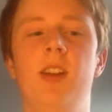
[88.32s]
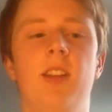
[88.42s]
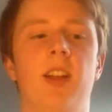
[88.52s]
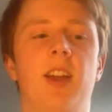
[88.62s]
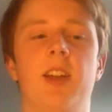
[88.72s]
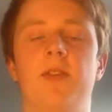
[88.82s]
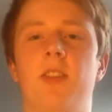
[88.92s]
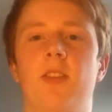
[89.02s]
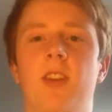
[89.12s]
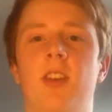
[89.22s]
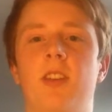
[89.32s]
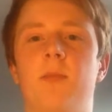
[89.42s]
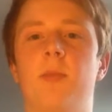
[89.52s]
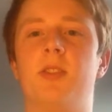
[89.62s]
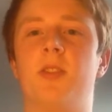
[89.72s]
Like if you,
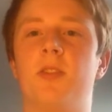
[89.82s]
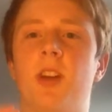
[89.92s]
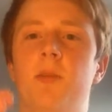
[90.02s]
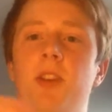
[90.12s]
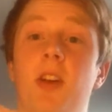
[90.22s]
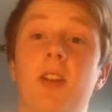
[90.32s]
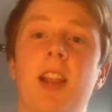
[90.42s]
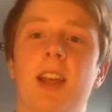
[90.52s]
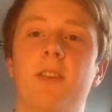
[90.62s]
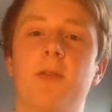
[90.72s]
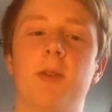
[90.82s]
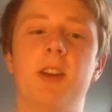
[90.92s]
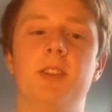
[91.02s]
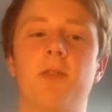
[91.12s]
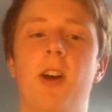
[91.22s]
most of the time you go
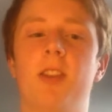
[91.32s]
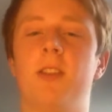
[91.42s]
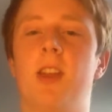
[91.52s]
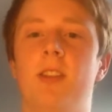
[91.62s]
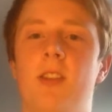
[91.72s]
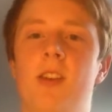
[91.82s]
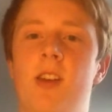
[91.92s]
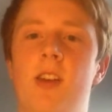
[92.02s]
lengthways rather than